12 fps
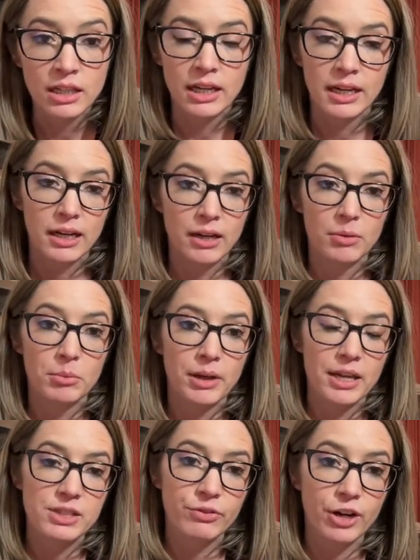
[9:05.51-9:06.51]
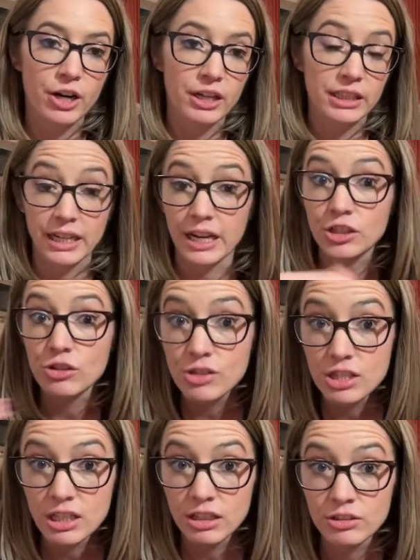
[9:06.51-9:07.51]
I use
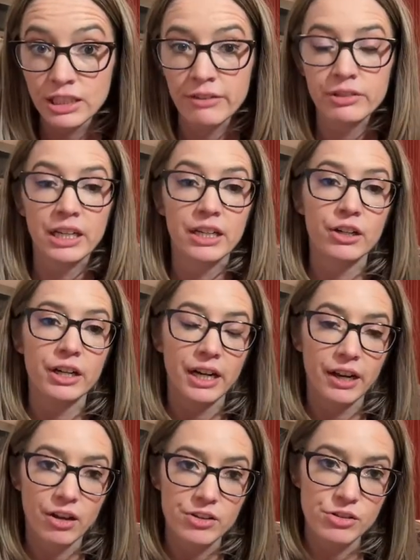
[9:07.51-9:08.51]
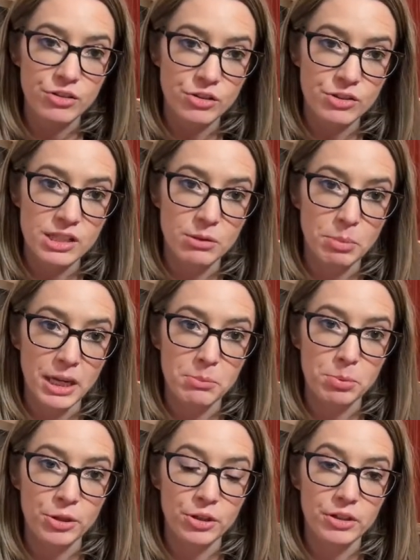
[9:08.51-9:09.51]
the Nickel Navigator, and I also use the
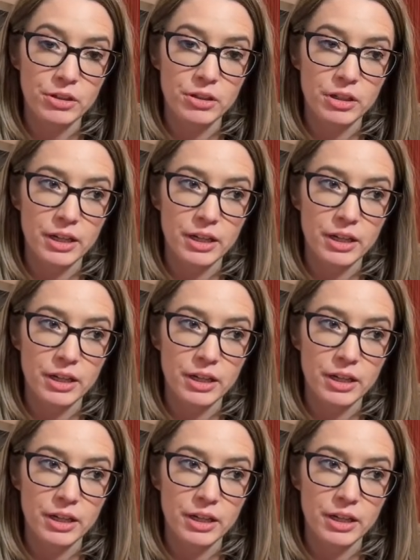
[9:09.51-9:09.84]
paper,